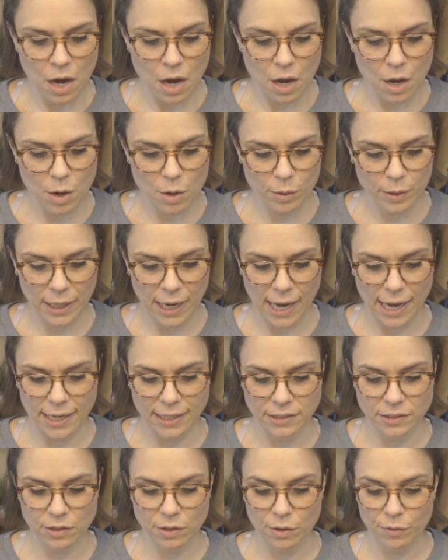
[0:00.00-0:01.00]

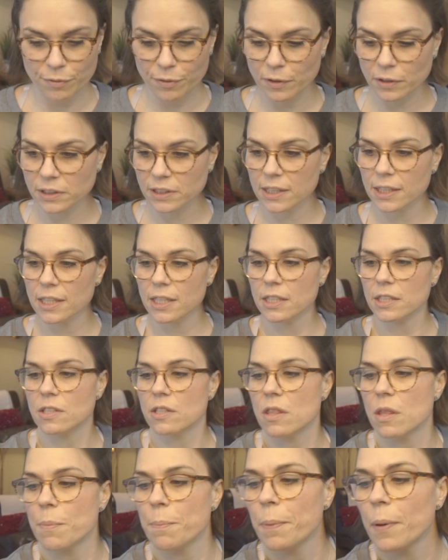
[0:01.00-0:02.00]
Okay, so the first thing is
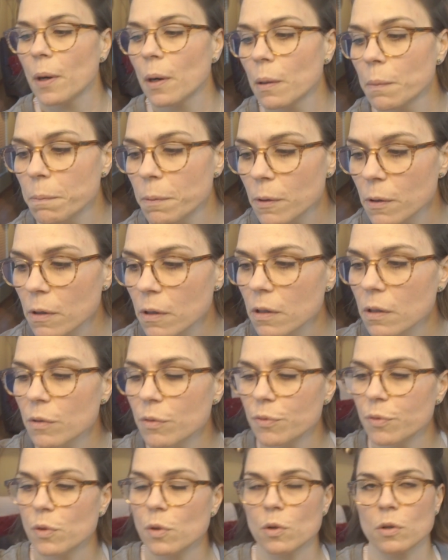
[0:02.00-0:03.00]
the purple
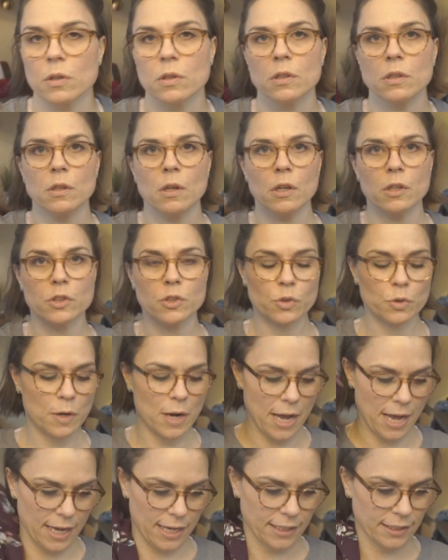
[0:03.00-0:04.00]
floral
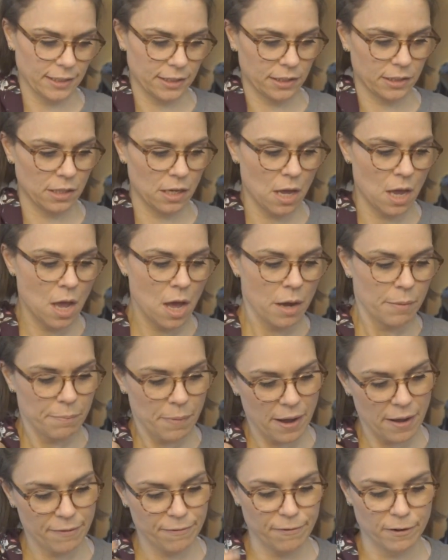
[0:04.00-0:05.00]
dress
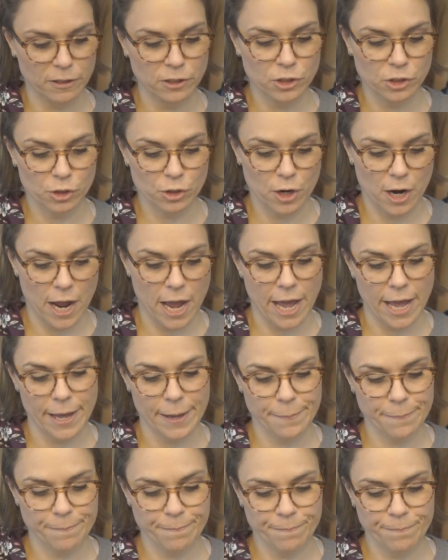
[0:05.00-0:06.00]
by French
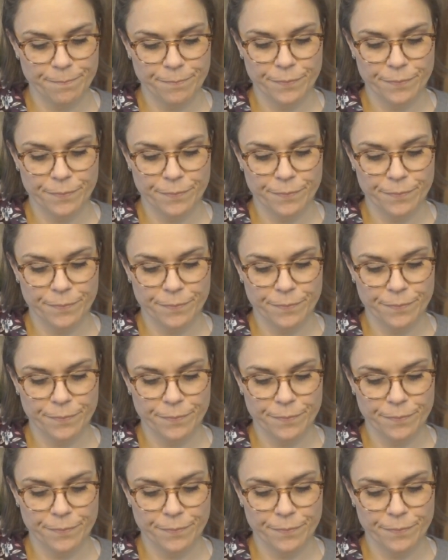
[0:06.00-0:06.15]
Grey.